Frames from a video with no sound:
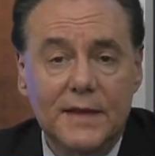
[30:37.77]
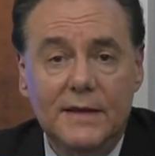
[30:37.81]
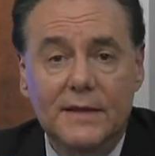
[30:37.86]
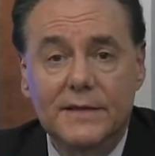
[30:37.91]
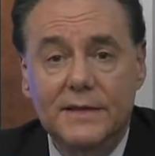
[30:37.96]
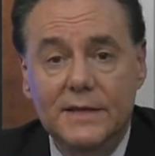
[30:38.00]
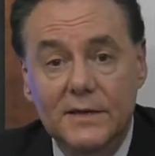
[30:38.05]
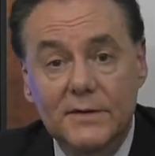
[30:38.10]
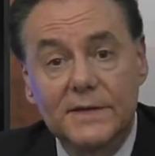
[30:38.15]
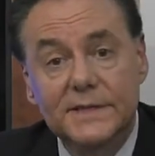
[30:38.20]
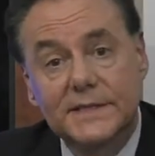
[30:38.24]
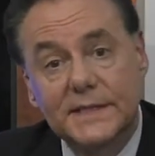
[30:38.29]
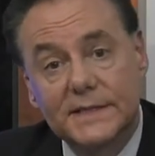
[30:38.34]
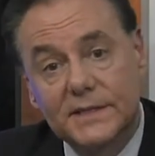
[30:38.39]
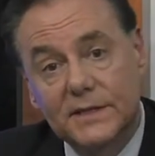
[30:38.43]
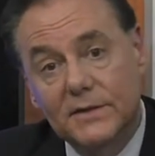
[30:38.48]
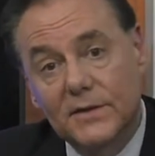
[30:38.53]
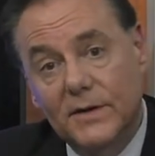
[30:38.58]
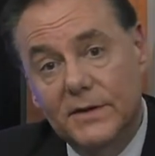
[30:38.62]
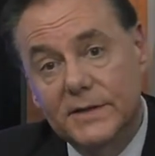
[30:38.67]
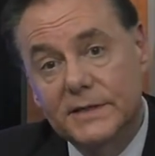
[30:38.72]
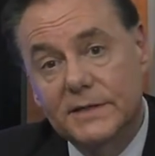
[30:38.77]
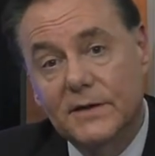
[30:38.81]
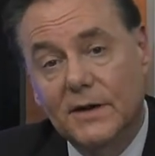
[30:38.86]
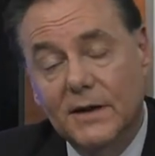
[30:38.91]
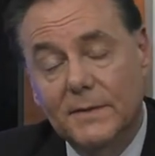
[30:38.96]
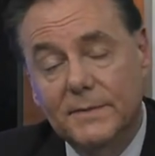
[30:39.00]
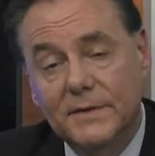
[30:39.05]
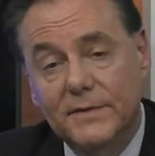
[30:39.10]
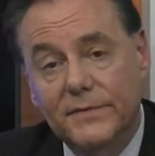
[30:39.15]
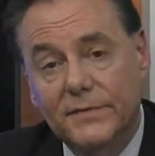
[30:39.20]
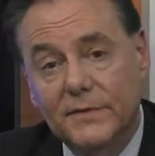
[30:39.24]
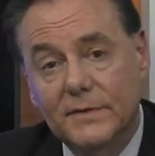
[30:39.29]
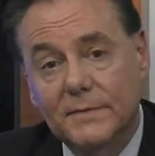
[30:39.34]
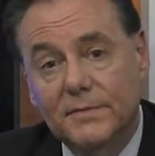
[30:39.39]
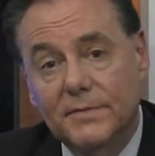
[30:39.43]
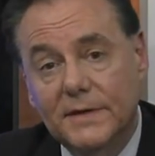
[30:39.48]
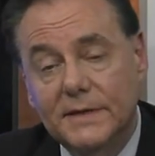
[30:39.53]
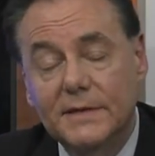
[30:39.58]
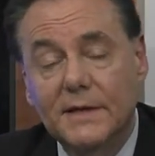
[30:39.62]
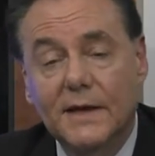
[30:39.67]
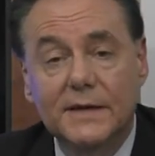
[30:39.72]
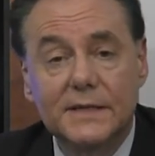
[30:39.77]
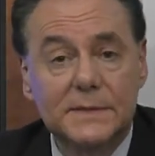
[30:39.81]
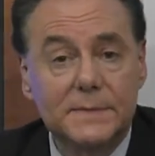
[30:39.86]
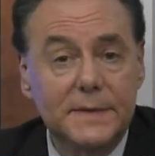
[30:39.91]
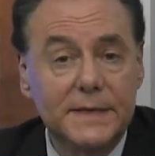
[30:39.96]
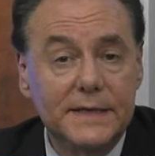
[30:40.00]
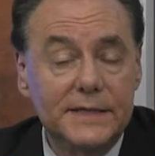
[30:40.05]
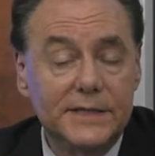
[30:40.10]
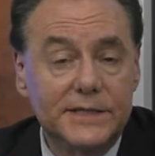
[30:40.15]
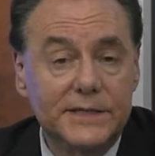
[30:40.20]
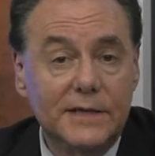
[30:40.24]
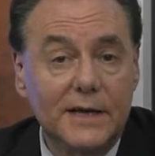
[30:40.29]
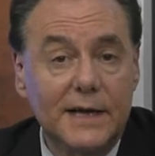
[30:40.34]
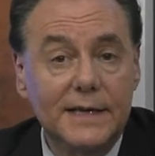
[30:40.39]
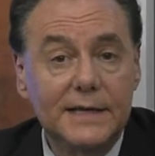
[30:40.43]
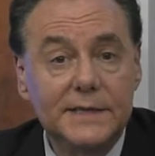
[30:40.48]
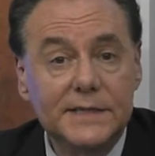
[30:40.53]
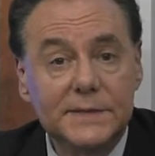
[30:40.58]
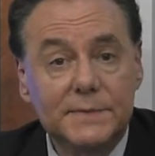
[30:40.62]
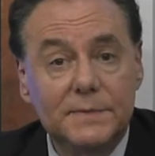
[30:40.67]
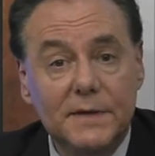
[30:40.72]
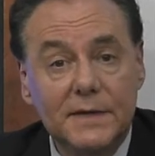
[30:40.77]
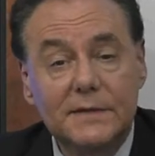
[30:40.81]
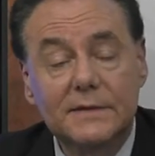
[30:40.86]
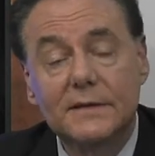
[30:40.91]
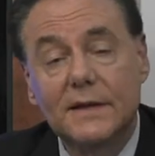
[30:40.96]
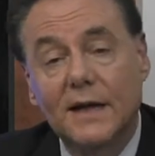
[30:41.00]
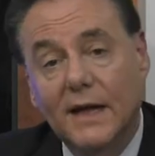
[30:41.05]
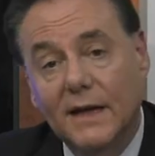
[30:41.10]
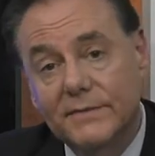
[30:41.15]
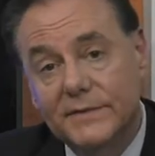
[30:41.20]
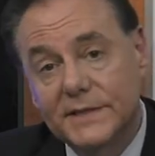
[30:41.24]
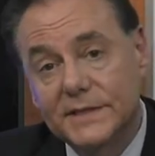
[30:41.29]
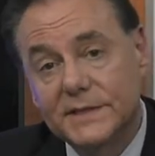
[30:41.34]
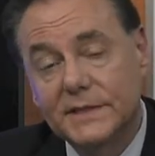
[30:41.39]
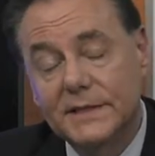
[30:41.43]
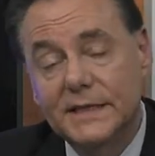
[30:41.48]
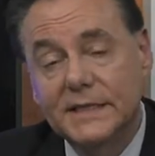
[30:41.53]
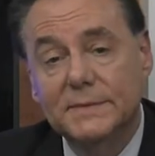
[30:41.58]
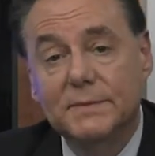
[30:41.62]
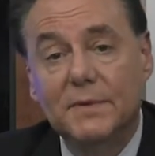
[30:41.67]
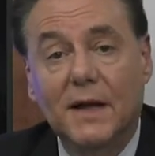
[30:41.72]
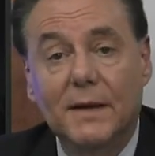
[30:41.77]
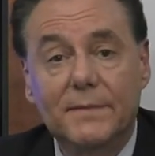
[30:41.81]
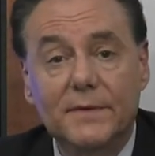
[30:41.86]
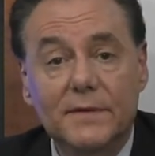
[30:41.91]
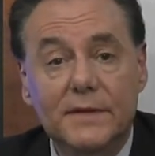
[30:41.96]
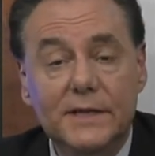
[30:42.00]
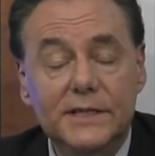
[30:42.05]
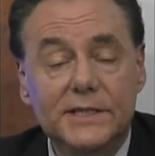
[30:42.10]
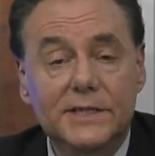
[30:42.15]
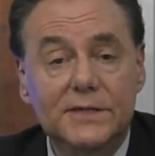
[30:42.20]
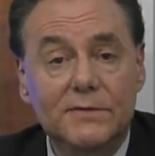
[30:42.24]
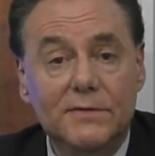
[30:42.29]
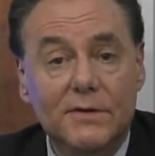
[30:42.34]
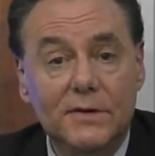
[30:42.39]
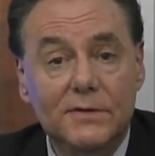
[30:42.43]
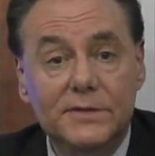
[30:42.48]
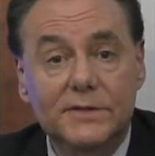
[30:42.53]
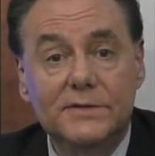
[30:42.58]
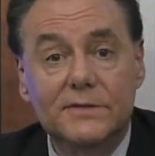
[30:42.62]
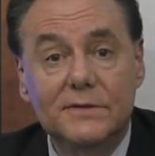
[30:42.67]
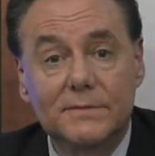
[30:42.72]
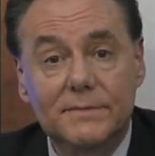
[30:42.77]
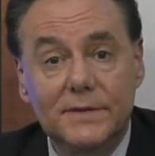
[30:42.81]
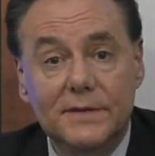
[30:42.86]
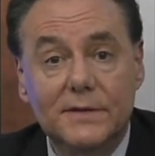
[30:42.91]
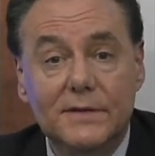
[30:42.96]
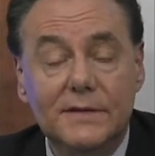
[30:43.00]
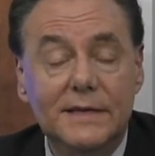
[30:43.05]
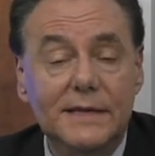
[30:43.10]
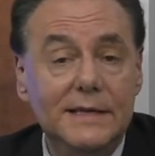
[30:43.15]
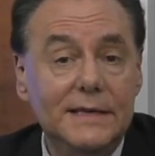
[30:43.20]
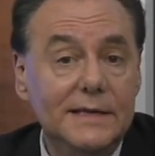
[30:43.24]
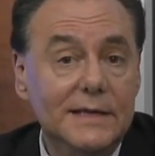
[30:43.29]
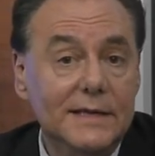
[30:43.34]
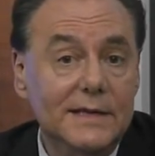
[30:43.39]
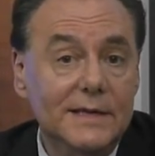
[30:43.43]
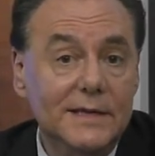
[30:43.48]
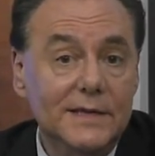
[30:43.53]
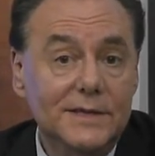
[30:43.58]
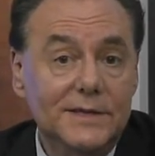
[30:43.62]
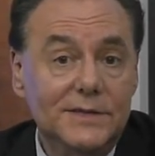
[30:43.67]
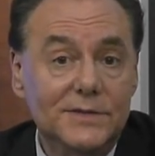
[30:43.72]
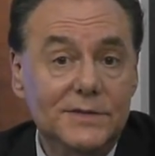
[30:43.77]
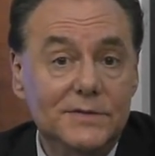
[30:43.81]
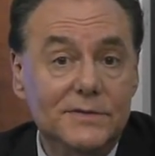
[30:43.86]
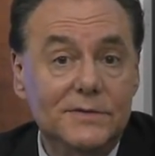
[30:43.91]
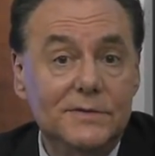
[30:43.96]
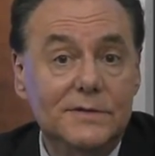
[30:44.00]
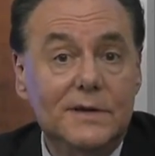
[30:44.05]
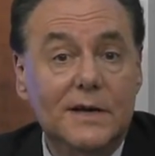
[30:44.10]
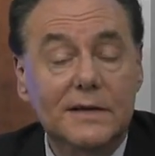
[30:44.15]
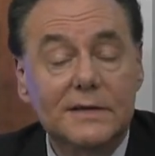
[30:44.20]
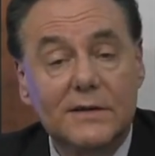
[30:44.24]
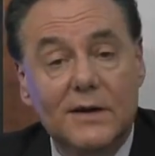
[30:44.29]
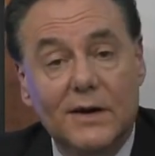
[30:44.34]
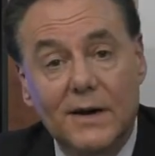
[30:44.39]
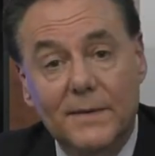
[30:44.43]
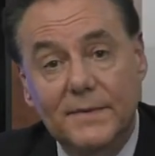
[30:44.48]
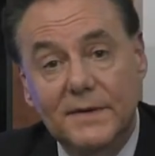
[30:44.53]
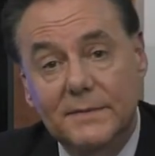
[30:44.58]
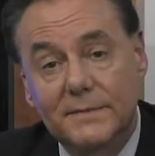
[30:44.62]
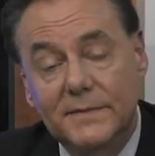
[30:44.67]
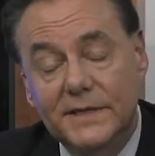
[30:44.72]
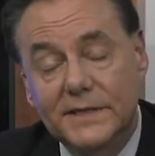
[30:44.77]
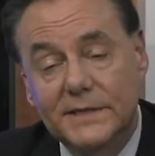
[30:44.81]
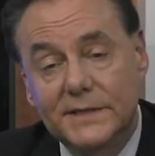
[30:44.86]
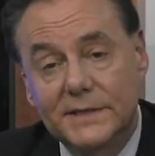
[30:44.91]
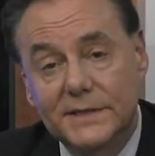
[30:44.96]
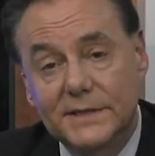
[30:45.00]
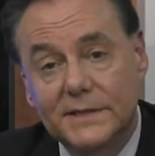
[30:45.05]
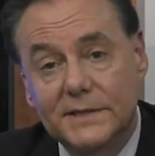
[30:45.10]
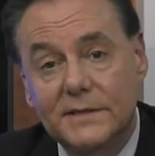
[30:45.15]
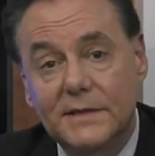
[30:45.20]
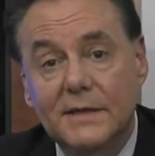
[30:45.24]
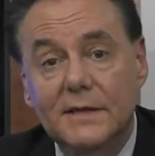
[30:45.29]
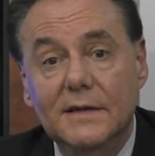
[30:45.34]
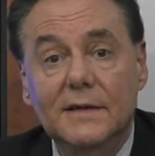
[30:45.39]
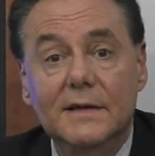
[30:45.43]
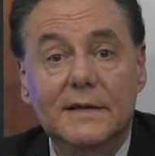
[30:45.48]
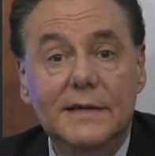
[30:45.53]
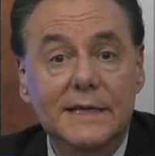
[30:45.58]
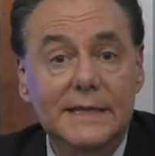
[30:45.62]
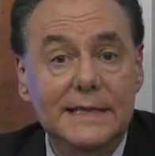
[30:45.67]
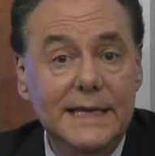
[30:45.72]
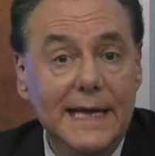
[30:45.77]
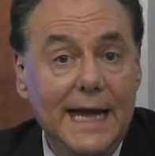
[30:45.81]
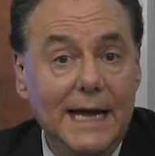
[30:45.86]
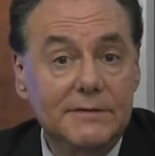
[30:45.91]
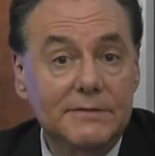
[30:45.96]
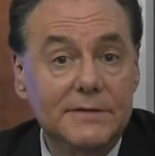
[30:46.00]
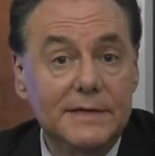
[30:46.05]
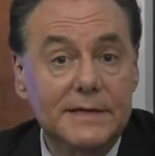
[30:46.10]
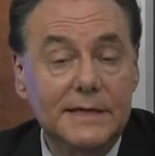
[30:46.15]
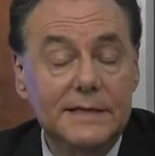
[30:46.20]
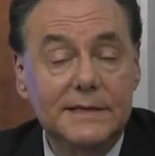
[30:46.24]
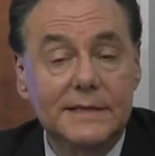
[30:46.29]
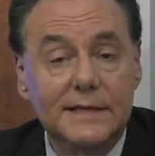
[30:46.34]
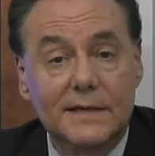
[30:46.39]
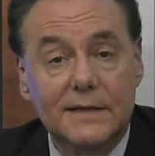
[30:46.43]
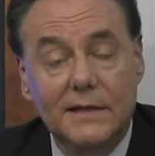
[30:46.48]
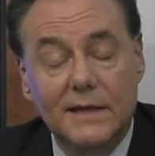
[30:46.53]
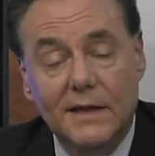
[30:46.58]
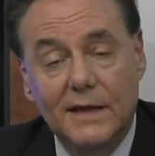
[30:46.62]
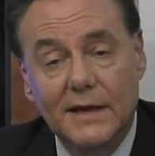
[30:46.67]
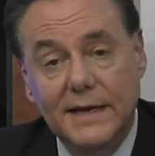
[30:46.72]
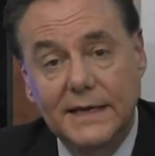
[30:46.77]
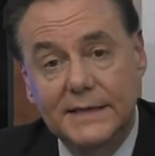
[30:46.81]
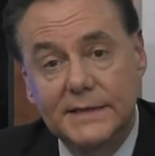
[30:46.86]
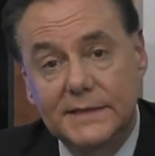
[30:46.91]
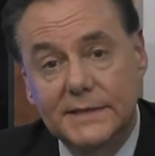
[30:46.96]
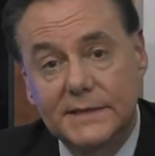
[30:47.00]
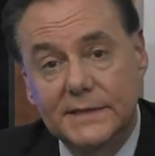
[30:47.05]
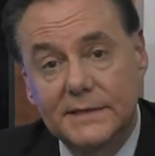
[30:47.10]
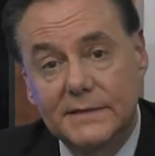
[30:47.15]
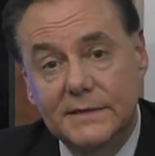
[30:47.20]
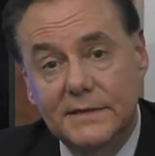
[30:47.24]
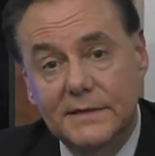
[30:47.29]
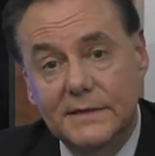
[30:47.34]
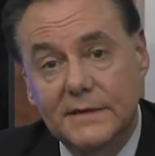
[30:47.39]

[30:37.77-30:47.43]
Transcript: The US has a large carbon footprint, not as big as China's, but obviously as population grows, your ability to cut carbon emissions in the aggregate declines